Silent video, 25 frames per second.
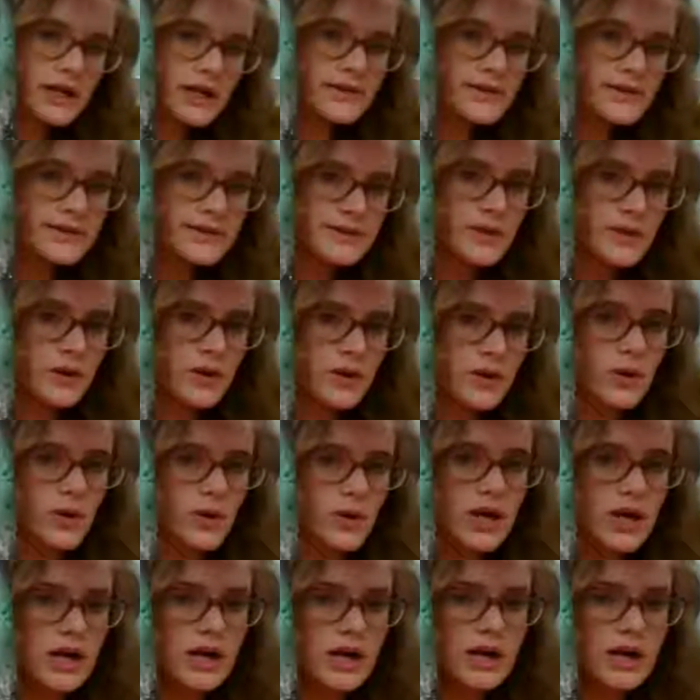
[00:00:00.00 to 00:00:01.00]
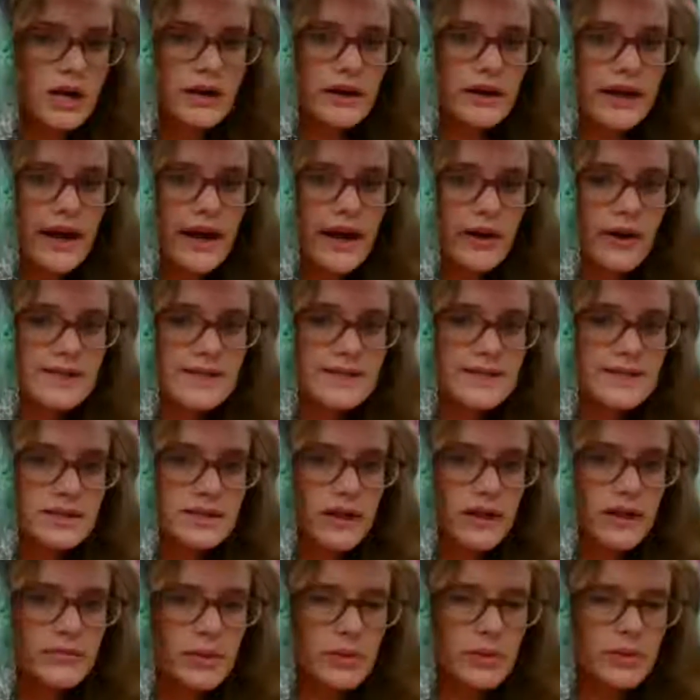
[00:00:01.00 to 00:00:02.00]
So now I still have
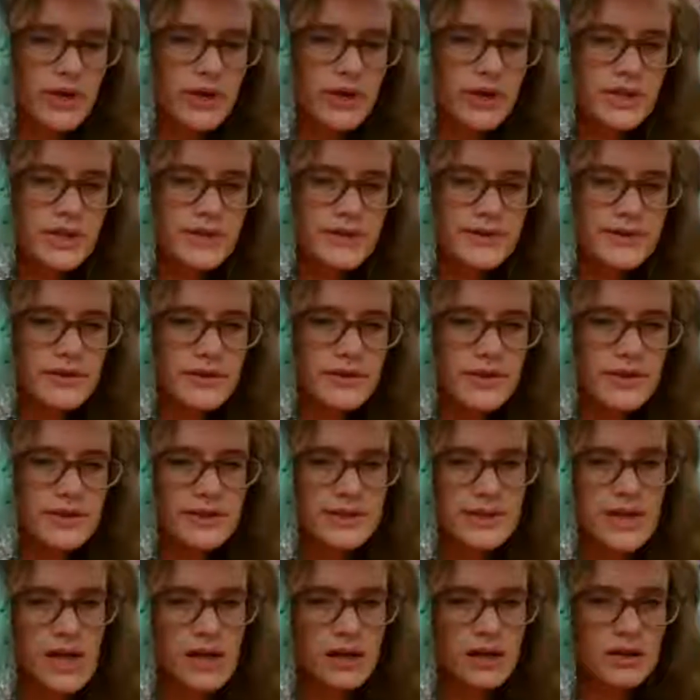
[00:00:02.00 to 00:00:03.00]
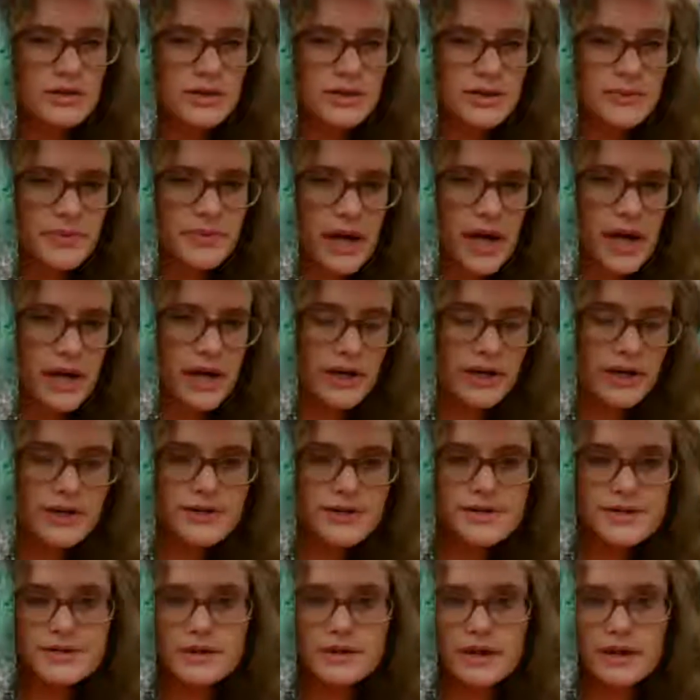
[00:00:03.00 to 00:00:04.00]
my brush out. So these yellow splatters,
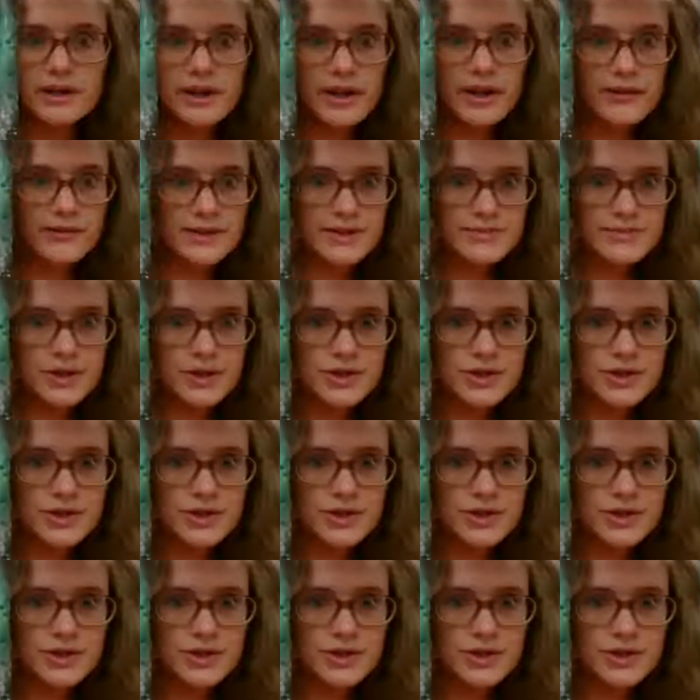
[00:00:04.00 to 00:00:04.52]
I didn't have as much